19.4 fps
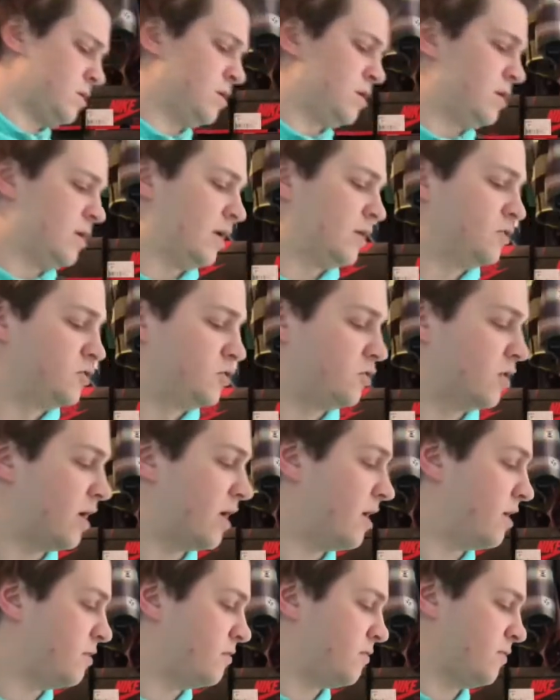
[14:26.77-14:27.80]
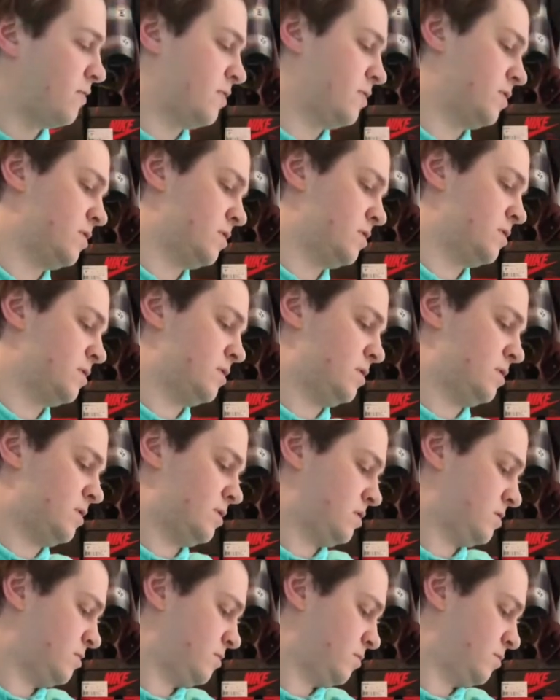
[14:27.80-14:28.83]
I do have,
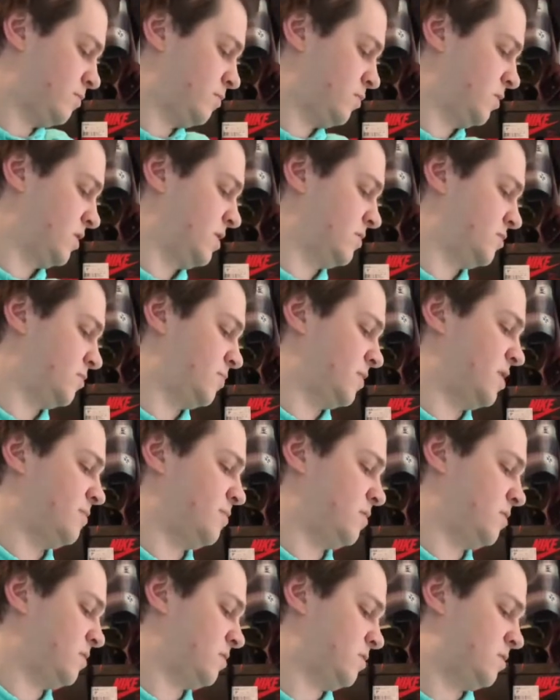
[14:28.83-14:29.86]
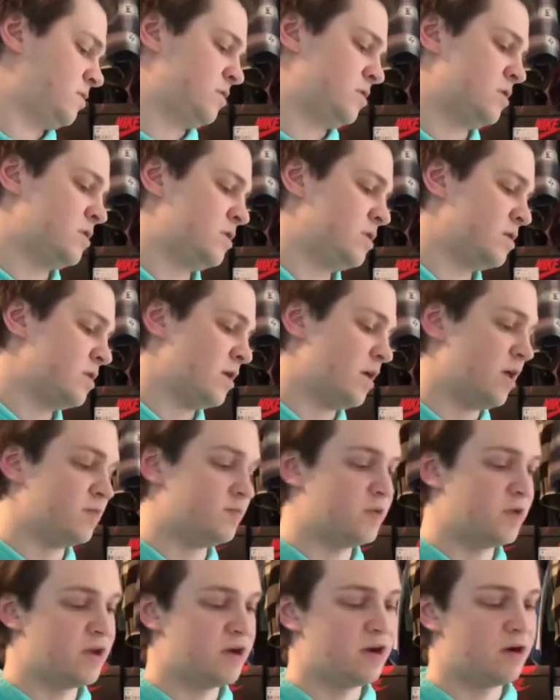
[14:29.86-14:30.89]
pull out the paper, a
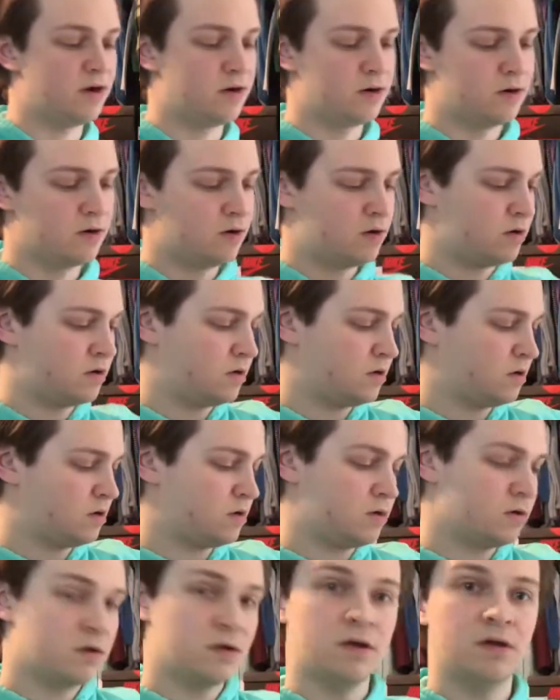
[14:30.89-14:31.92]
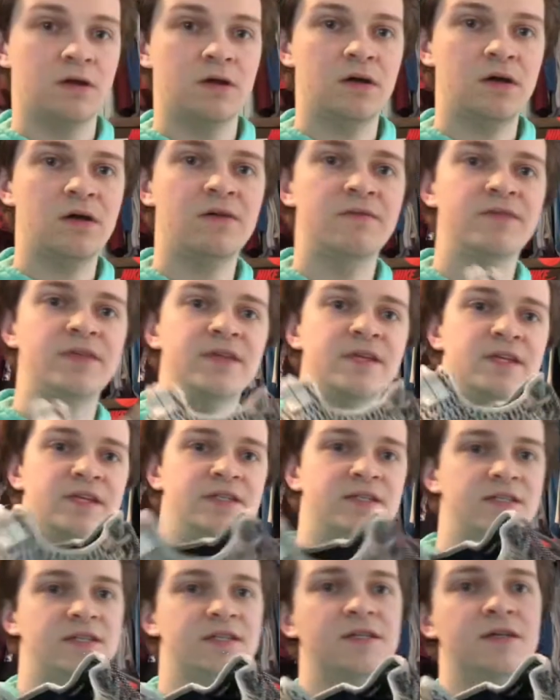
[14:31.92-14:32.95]
pair of the
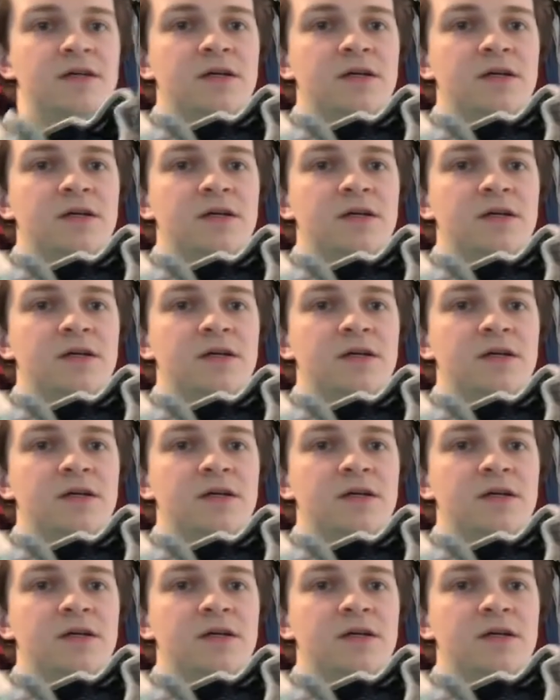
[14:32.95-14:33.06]
Yeezy